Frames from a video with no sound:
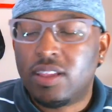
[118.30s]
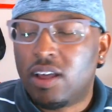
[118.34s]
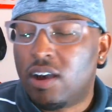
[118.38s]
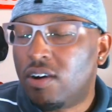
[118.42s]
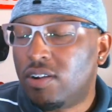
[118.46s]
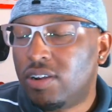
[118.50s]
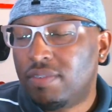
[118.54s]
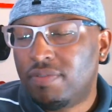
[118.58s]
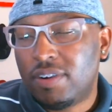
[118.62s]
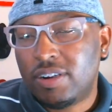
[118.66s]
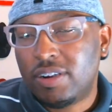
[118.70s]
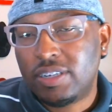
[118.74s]

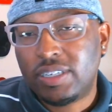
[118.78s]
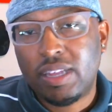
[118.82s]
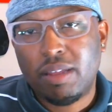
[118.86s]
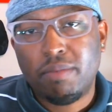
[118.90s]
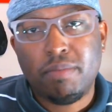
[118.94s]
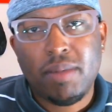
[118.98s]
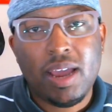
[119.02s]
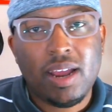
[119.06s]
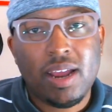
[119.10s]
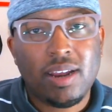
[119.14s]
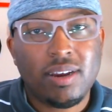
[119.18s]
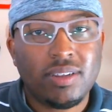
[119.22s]
only verse that
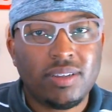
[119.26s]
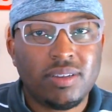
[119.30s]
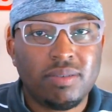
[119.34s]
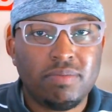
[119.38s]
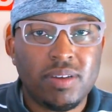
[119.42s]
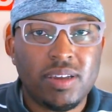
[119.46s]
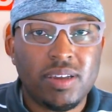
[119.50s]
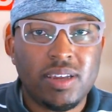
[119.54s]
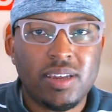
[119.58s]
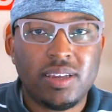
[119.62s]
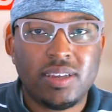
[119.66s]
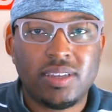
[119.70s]
mattered to
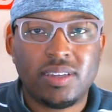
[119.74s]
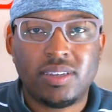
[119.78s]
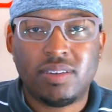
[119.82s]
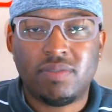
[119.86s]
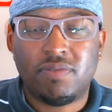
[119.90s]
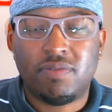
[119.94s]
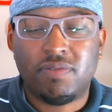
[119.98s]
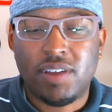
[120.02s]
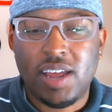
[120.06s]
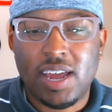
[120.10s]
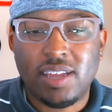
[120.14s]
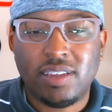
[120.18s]
me is
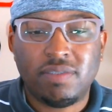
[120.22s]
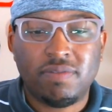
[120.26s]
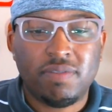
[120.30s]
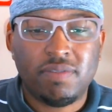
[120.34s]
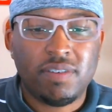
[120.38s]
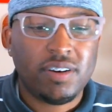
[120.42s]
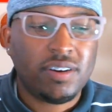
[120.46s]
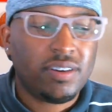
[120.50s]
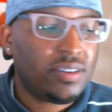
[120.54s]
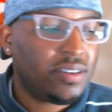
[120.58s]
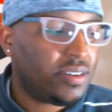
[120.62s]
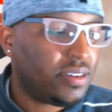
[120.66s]
Flight's
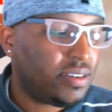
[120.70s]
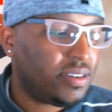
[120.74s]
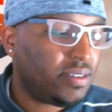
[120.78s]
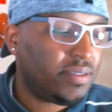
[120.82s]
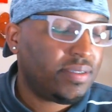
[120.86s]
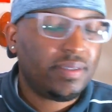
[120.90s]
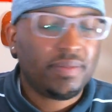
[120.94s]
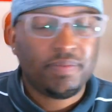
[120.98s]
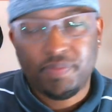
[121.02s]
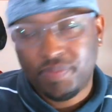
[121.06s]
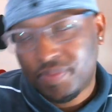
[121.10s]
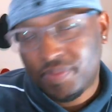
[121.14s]
verse.
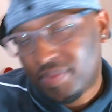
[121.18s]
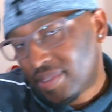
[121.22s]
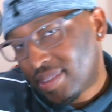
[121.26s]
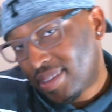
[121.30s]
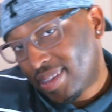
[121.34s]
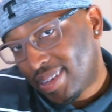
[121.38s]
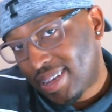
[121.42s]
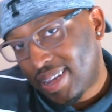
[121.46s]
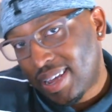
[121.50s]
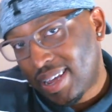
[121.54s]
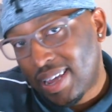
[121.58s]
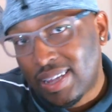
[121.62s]

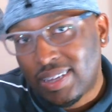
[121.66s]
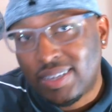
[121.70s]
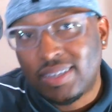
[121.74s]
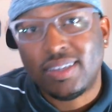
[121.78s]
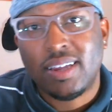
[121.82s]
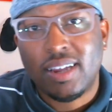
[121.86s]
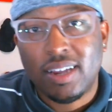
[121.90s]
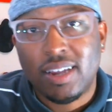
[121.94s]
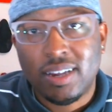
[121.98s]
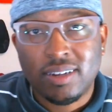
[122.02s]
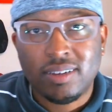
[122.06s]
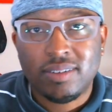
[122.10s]
It
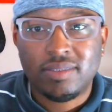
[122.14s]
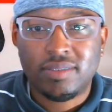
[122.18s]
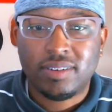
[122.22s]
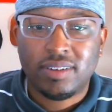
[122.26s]
sucked.